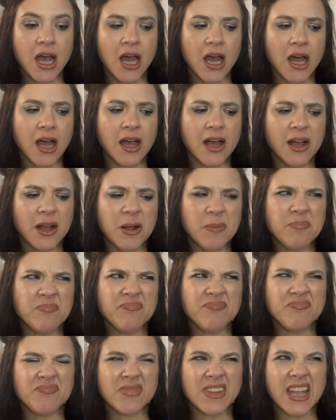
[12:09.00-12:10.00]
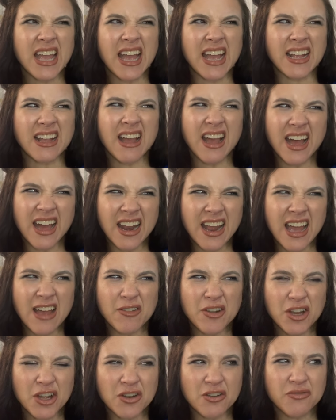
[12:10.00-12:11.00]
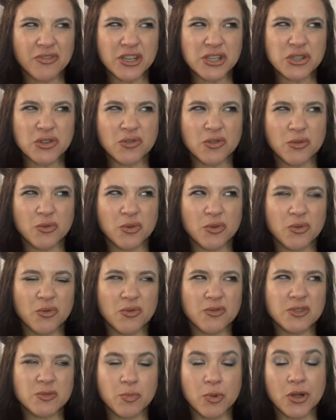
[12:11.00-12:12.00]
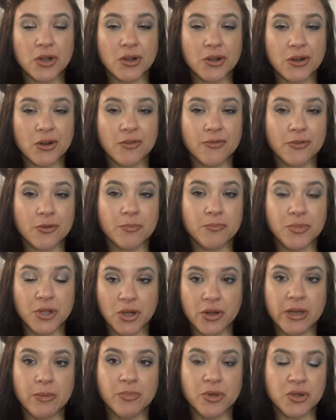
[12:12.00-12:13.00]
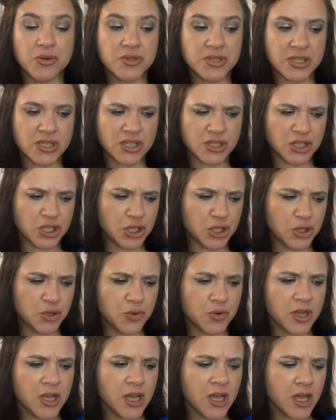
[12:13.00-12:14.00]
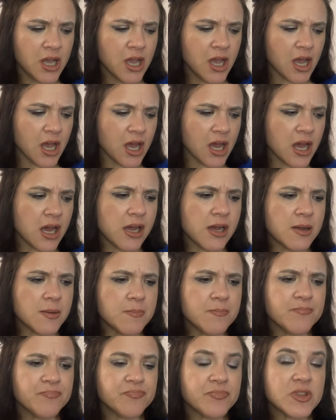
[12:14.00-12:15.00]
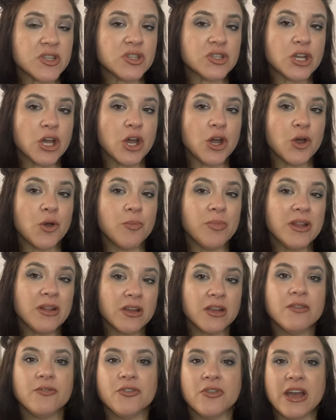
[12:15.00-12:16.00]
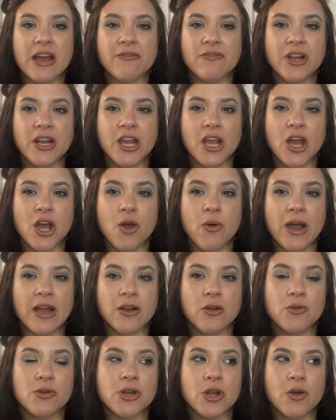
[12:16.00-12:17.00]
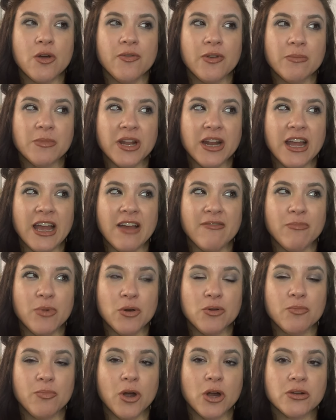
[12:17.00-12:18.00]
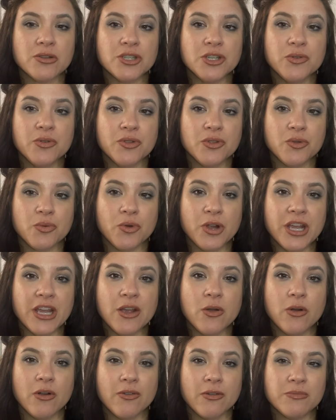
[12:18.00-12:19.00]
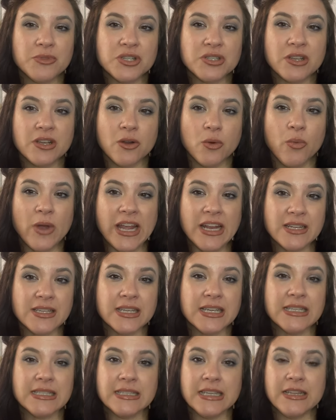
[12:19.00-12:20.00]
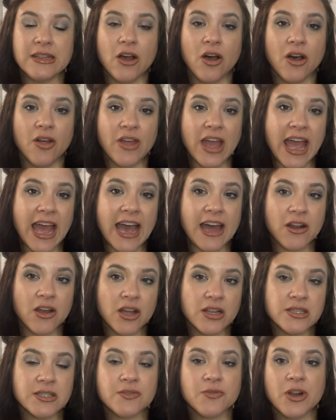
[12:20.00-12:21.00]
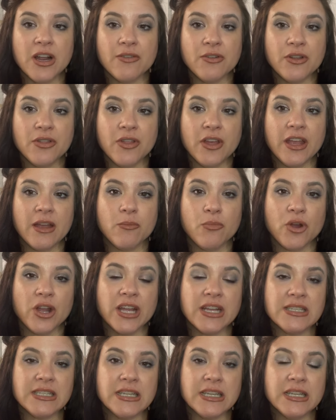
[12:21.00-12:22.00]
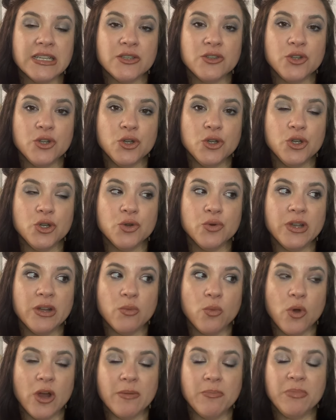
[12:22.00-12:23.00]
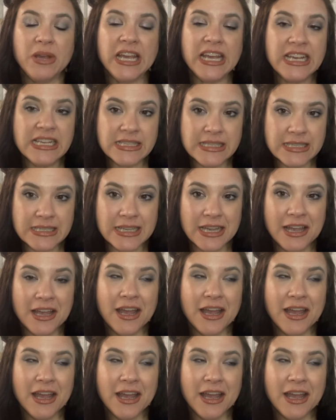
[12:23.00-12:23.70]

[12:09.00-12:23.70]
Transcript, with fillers: Um, I kind of have an unofficial spoiler for Beauty Boost too. Um, so be looking for that video. I don't know if I'm going to have both part two and three or if I'm just going to wait until I see all the add-ons for everything and bring it to you in one piece